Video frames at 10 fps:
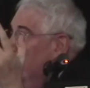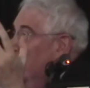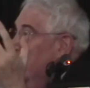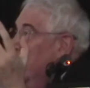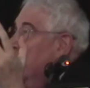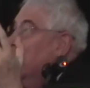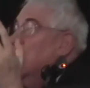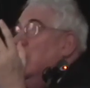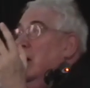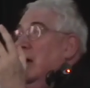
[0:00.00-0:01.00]
Roma,
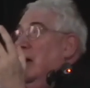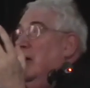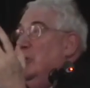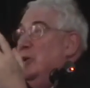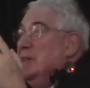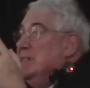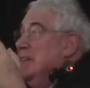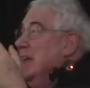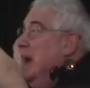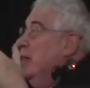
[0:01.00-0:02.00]
you can
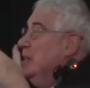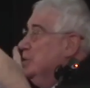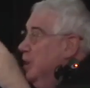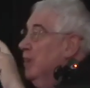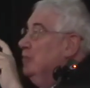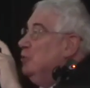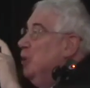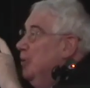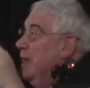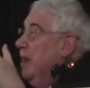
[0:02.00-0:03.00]
see how he's gonna
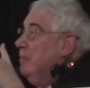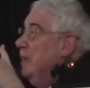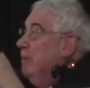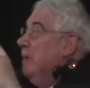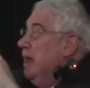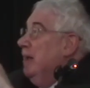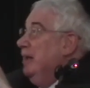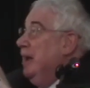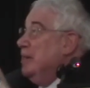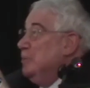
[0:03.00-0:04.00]
show them and make
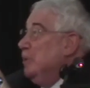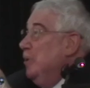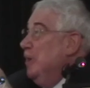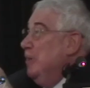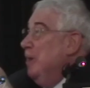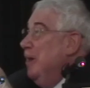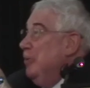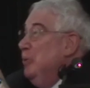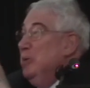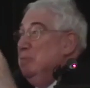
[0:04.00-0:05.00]
gospel according to
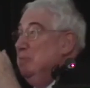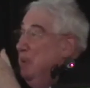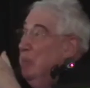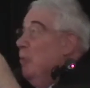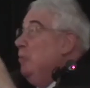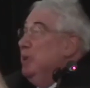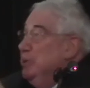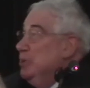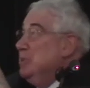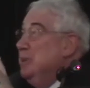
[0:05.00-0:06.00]
Matthew and be more
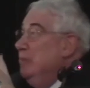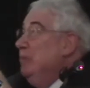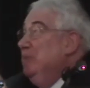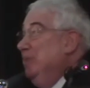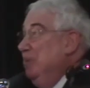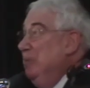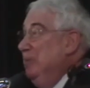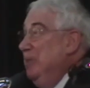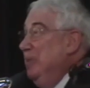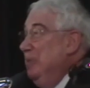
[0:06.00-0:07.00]
religious than the
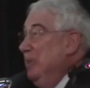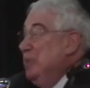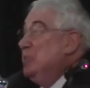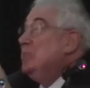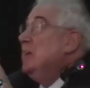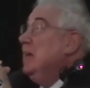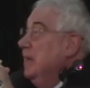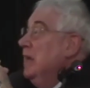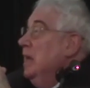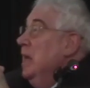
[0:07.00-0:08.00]
religious.
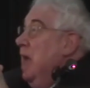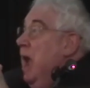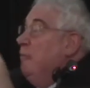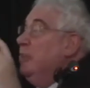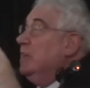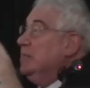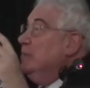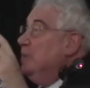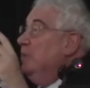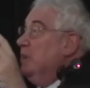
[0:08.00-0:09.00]
Everything
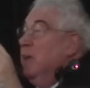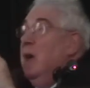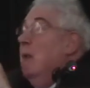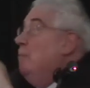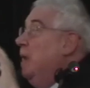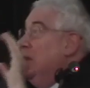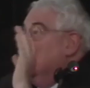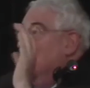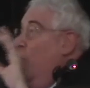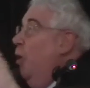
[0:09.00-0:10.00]
seems to fit together, but
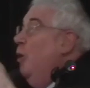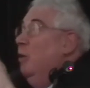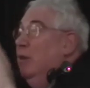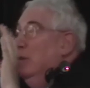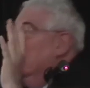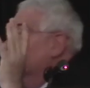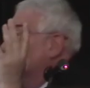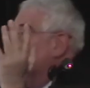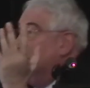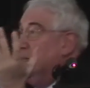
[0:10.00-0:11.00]
it's all
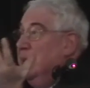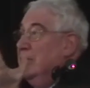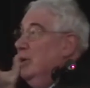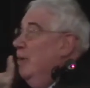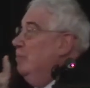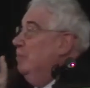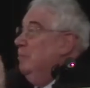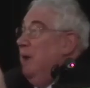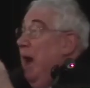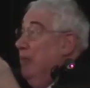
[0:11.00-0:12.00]
sealed up,
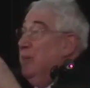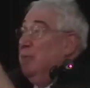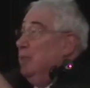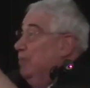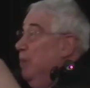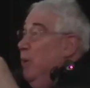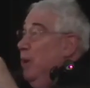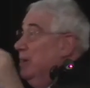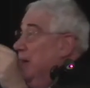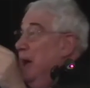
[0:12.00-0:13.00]
I think, with a bow
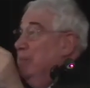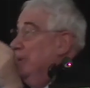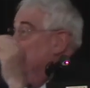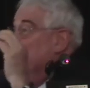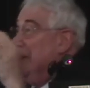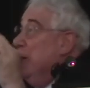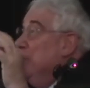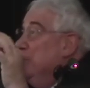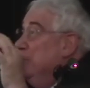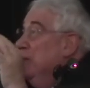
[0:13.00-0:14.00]
on top, and it's him.